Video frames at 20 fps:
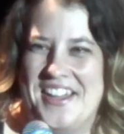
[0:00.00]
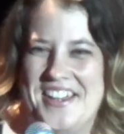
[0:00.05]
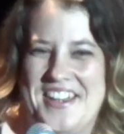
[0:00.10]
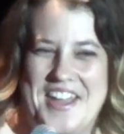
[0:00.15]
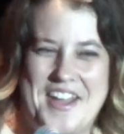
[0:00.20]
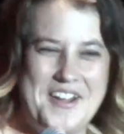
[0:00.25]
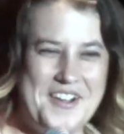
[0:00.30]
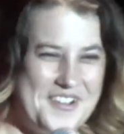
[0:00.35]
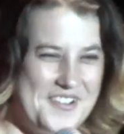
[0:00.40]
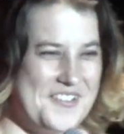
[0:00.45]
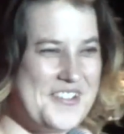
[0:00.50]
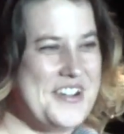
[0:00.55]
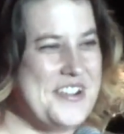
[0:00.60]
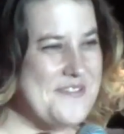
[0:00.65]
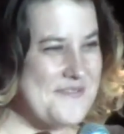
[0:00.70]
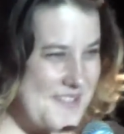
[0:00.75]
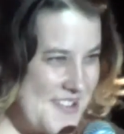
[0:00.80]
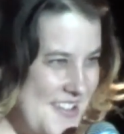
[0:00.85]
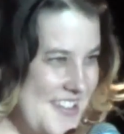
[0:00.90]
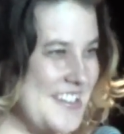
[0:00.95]
Now, when
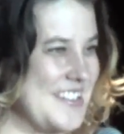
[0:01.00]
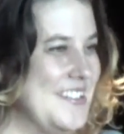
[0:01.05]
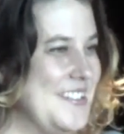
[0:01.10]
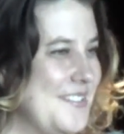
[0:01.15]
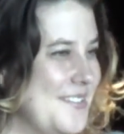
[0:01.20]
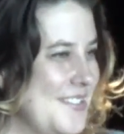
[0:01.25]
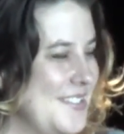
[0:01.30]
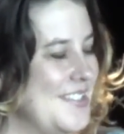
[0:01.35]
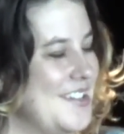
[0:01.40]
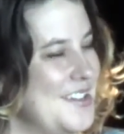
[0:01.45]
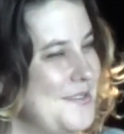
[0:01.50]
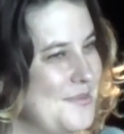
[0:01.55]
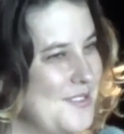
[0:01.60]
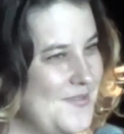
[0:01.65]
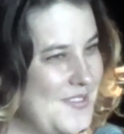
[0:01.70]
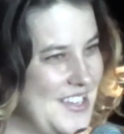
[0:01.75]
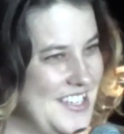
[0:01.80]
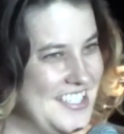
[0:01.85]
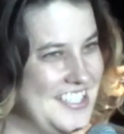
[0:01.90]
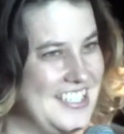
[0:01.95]
you work in suicide
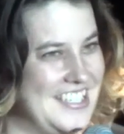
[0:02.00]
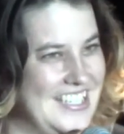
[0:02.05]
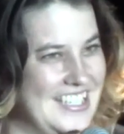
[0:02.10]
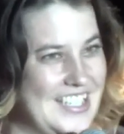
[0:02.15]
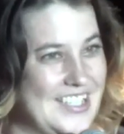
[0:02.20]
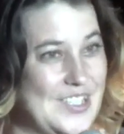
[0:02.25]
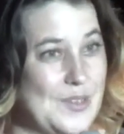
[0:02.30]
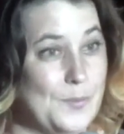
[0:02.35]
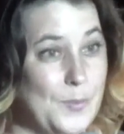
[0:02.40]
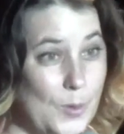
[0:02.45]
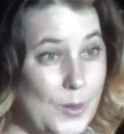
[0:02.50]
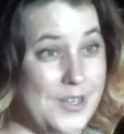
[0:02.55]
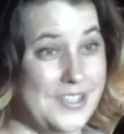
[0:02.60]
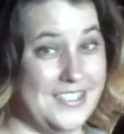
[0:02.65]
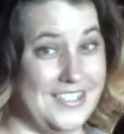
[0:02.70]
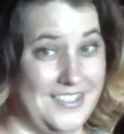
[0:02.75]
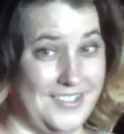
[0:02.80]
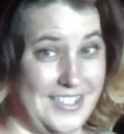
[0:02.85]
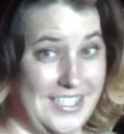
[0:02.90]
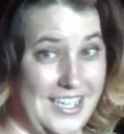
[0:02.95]
prevention, it's
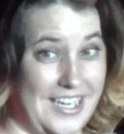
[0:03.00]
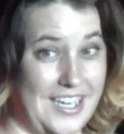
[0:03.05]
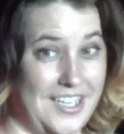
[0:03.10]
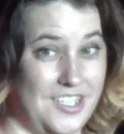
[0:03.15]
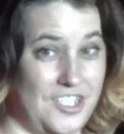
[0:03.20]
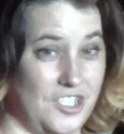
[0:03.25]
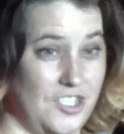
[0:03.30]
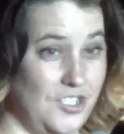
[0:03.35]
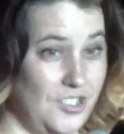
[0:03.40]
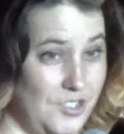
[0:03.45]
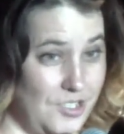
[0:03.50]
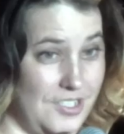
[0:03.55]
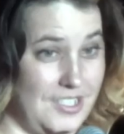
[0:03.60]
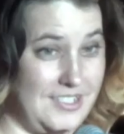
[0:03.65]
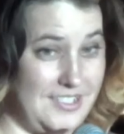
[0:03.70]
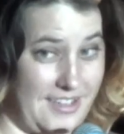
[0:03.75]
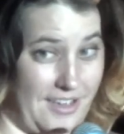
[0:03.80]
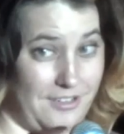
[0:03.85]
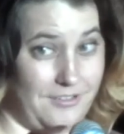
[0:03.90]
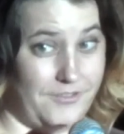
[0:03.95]
important to engage in
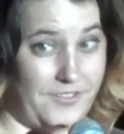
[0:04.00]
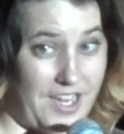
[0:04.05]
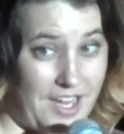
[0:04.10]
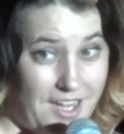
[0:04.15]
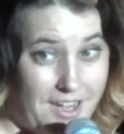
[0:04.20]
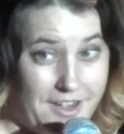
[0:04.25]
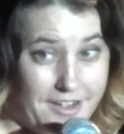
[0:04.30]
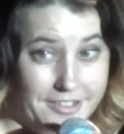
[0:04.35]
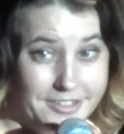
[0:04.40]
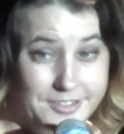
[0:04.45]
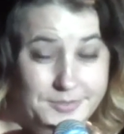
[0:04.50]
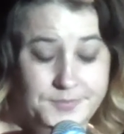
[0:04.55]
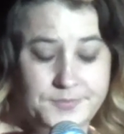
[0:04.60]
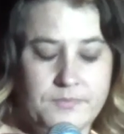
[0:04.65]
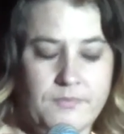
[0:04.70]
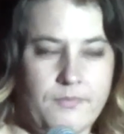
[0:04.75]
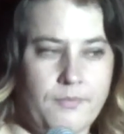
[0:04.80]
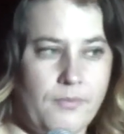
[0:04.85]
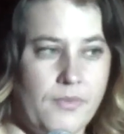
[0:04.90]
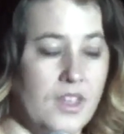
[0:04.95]
good
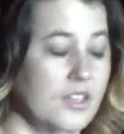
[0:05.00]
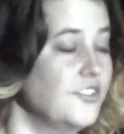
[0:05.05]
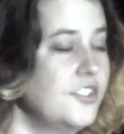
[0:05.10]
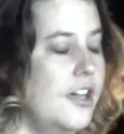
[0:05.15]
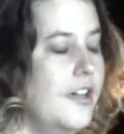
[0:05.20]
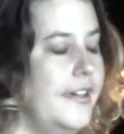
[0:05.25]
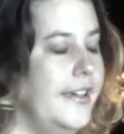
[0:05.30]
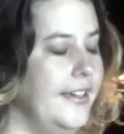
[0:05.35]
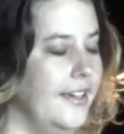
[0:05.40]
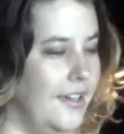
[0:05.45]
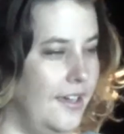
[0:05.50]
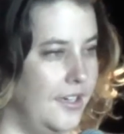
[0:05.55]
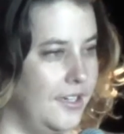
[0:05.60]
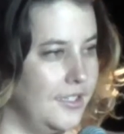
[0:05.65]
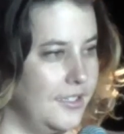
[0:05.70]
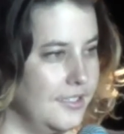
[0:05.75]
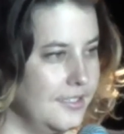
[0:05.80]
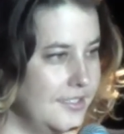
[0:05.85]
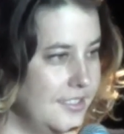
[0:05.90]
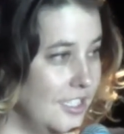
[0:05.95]
self-care. Sorry,
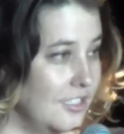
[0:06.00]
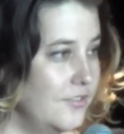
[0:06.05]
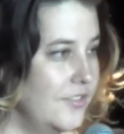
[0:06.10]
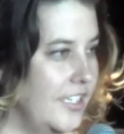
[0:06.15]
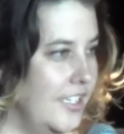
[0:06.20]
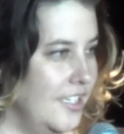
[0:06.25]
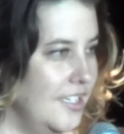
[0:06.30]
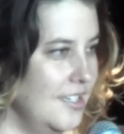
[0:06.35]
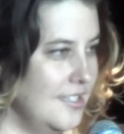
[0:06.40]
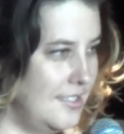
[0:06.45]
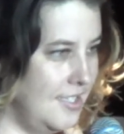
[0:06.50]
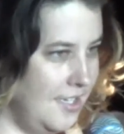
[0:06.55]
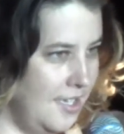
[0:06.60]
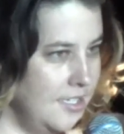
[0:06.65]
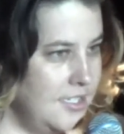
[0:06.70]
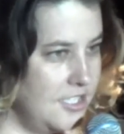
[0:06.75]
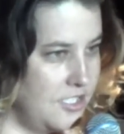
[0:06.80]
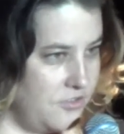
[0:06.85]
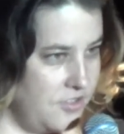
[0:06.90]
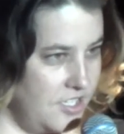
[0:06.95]
self-care is
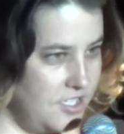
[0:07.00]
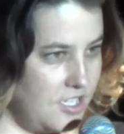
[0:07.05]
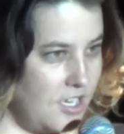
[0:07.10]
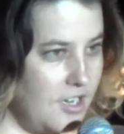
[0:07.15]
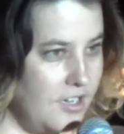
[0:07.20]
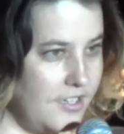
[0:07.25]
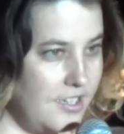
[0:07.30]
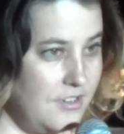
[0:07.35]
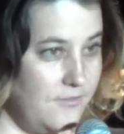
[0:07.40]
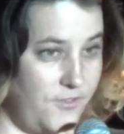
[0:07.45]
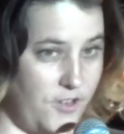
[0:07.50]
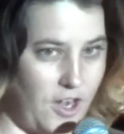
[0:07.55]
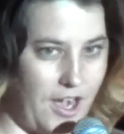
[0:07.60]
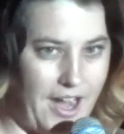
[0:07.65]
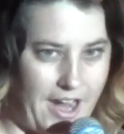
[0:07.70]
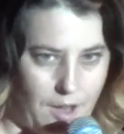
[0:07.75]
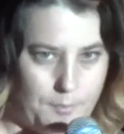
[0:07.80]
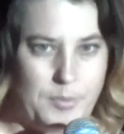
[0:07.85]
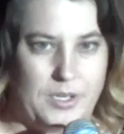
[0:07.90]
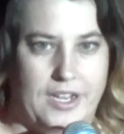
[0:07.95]
industry jargon for
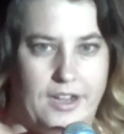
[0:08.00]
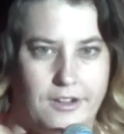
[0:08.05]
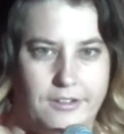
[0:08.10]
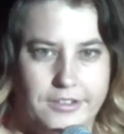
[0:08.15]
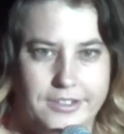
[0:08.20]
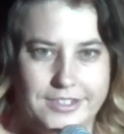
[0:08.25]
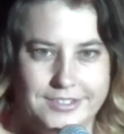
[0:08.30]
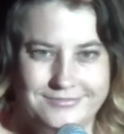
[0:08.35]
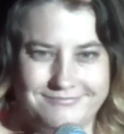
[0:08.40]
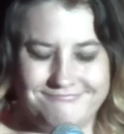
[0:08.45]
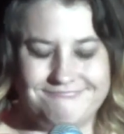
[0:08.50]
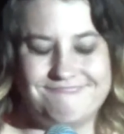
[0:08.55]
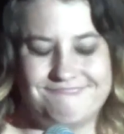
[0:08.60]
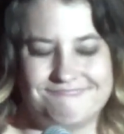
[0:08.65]
happy hour.